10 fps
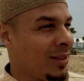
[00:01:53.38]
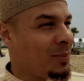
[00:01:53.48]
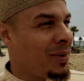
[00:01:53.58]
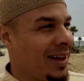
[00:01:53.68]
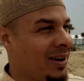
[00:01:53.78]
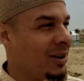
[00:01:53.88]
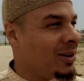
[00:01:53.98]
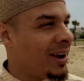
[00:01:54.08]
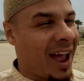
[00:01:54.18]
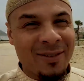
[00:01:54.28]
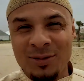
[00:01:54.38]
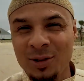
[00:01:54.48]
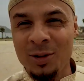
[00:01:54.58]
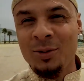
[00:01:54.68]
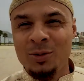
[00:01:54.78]
what better
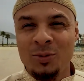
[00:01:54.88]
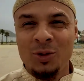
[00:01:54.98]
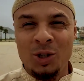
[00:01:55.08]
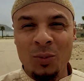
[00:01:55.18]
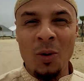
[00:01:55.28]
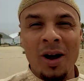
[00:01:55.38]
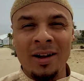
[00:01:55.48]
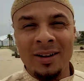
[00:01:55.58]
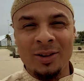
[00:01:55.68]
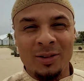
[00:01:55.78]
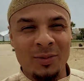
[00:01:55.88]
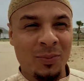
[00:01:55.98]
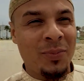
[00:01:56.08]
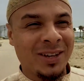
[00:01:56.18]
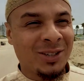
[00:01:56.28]
after Jumu'ah, the
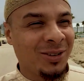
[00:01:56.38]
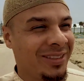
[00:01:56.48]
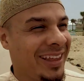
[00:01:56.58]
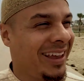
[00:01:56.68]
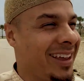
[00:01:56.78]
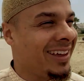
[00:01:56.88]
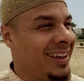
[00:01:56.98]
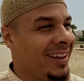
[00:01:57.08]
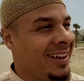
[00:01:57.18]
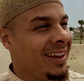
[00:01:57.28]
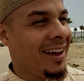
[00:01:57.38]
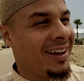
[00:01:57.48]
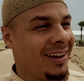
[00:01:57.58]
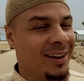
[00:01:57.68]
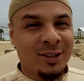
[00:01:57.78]
special day,
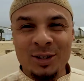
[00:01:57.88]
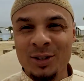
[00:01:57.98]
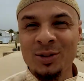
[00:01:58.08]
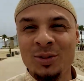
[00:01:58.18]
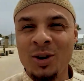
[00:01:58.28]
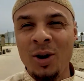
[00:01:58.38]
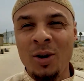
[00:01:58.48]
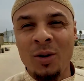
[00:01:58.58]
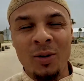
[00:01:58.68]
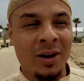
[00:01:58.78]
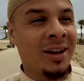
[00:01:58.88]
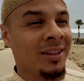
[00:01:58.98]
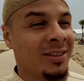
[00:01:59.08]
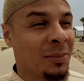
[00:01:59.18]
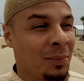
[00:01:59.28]
uh, just to go
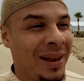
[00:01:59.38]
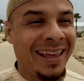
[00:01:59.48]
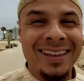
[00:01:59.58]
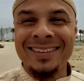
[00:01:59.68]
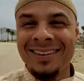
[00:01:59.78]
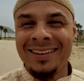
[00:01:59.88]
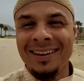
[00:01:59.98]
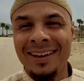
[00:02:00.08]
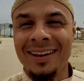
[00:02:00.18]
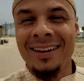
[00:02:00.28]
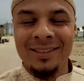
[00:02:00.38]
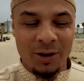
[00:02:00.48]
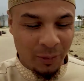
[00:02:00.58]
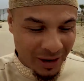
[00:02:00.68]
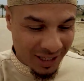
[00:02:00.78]
contemplate
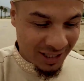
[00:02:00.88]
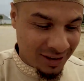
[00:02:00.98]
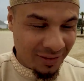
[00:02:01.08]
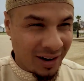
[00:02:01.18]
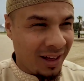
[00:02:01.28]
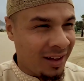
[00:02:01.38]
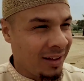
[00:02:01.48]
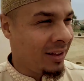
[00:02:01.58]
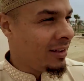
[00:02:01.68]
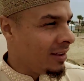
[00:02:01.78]
uh, the creation of Allah.